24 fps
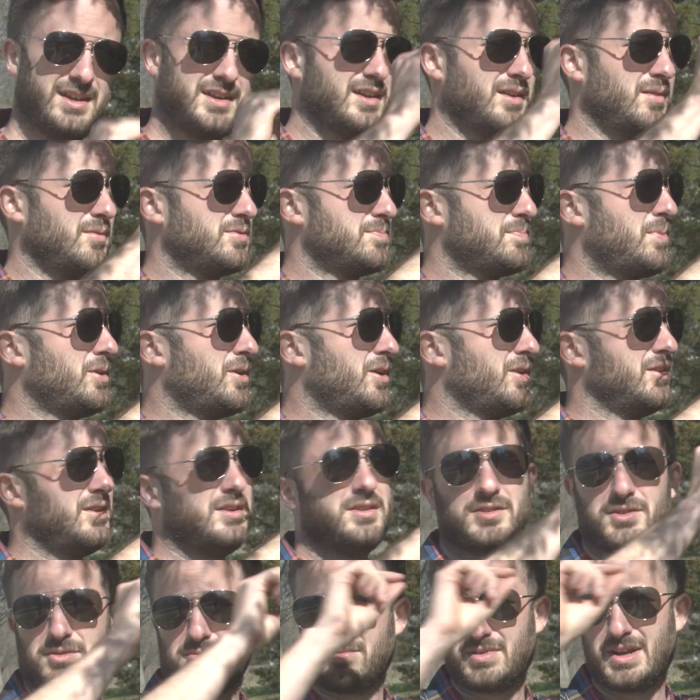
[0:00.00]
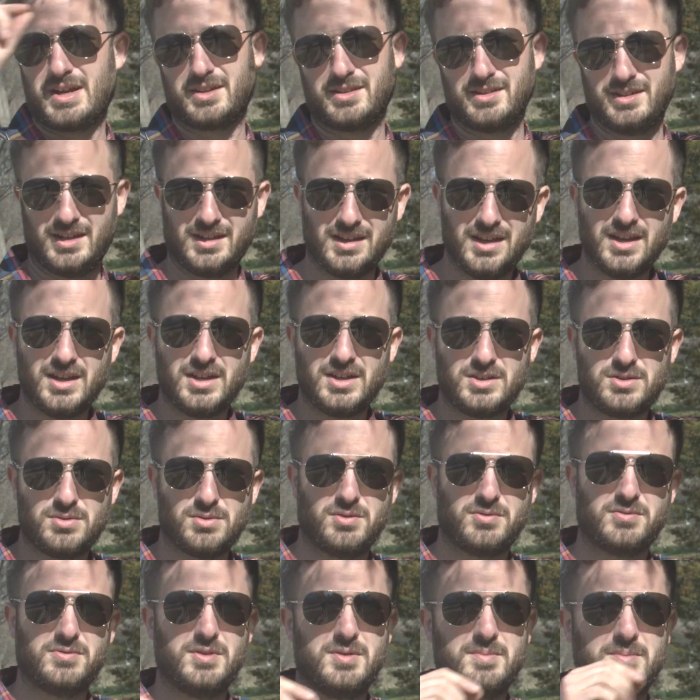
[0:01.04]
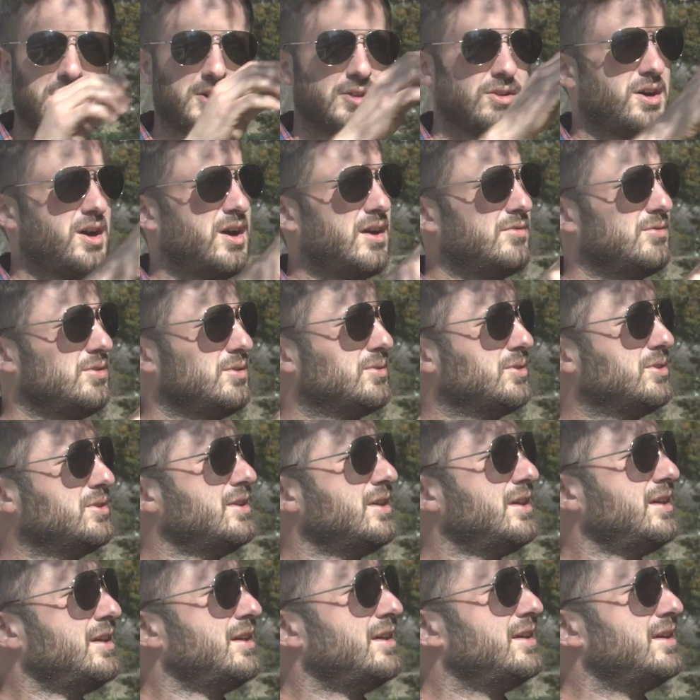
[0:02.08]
taking pollen directly to a female ovule.